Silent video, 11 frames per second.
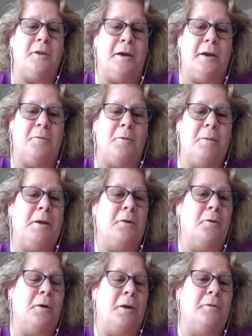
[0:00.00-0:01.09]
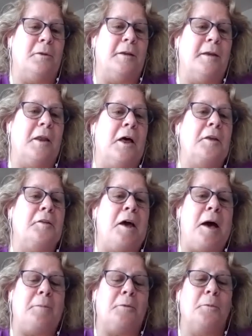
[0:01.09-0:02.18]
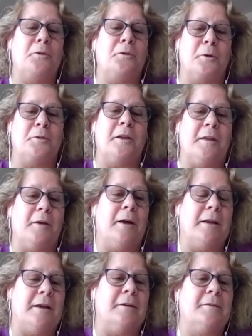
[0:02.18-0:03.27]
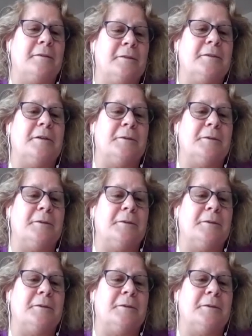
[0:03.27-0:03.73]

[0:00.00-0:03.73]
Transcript: Women are an untapped resource, I think, right now. So,